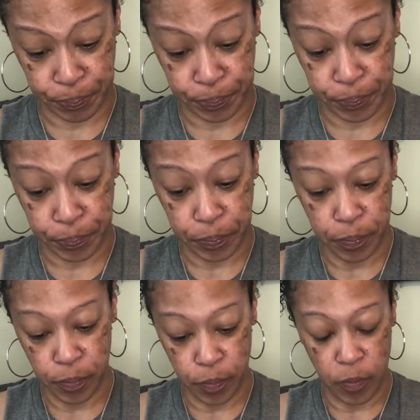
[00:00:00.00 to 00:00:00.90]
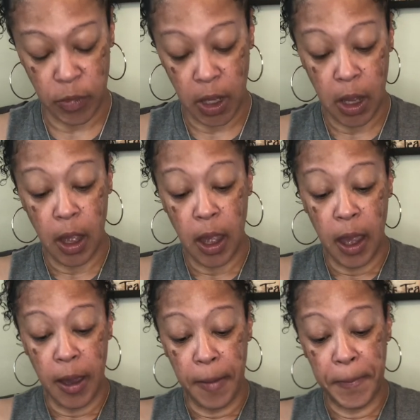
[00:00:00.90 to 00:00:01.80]

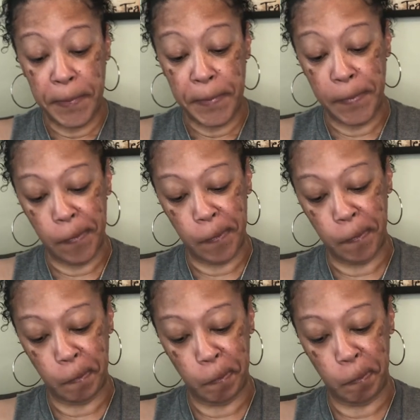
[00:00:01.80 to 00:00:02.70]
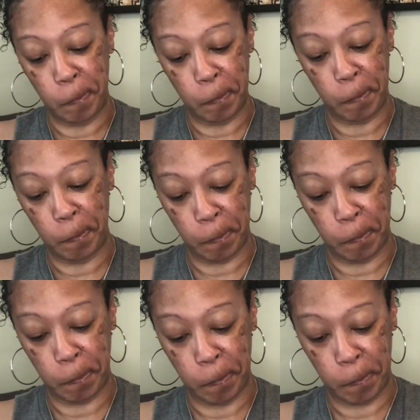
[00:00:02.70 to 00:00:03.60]

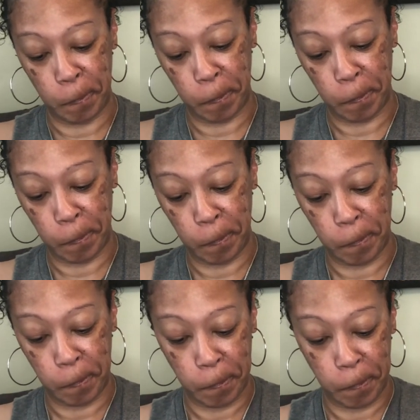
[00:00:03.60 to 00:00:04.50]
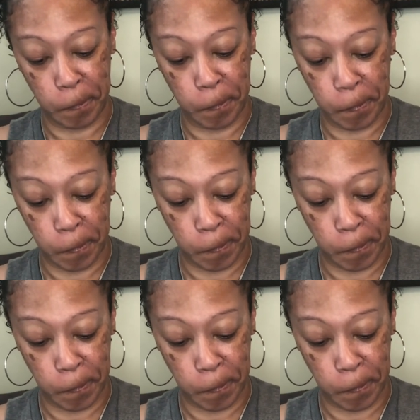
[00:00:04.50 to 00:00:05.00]
Nothing is said.